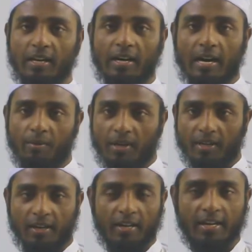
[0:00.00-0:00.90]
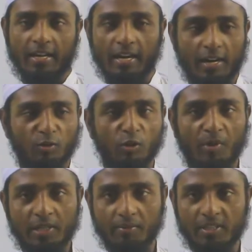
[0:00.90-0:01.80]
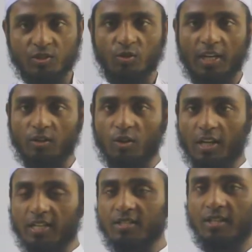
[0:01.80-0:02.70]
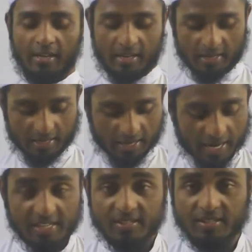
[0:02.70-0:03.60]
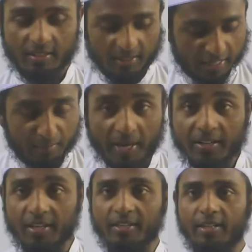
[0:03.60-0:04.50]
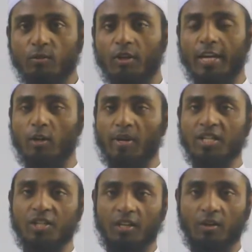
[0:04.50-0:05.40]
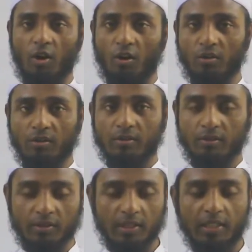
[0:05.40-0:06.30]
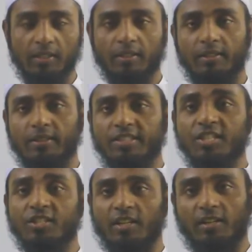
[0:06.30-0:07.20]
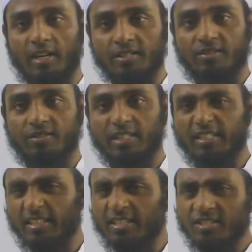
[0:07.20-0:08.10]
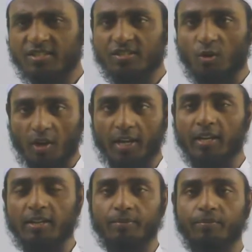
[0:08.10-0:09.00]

our Ananda Multimedia School and College has invented new innovation on digital class. In this way,